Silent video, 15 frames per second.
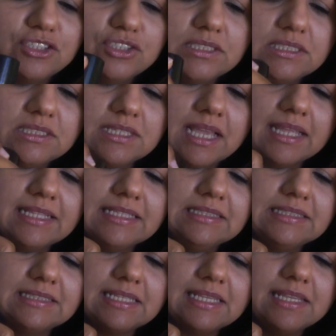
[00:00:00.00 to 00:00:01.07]
just I can
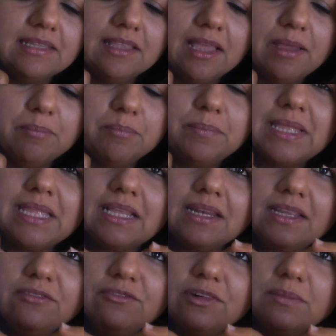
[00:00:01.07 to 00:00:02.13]
see them
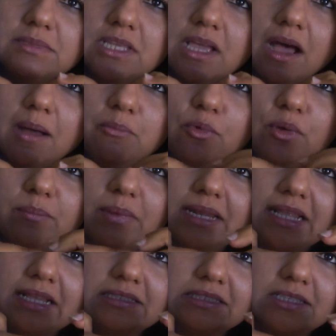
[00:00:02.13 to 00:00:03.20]
peeling from top when my
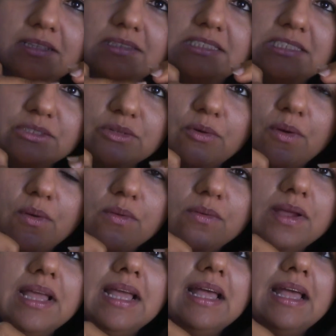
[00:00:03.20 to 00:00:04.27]
nail starts to grow
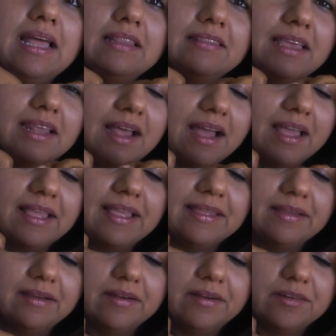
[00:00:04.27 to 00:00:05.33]
and then
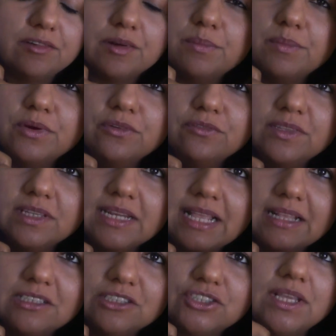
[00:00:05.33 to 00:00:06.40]
I uh, remove the
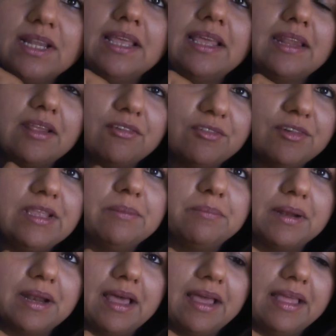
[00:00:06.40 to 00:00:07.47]
nail gel and I
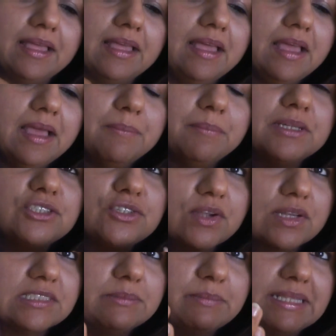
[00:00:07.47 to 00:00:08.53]
reapply but
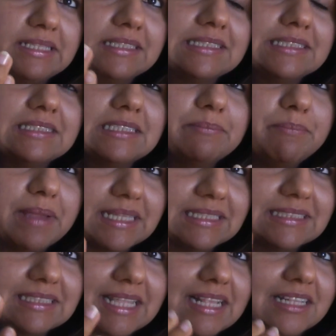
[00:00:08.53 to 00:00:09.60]
trust me this is the
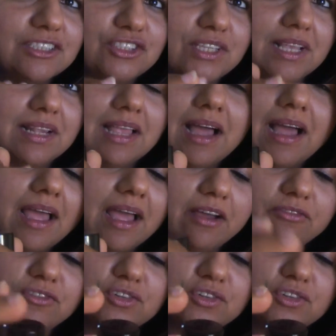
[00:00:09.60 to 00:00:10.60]
best nail gel I have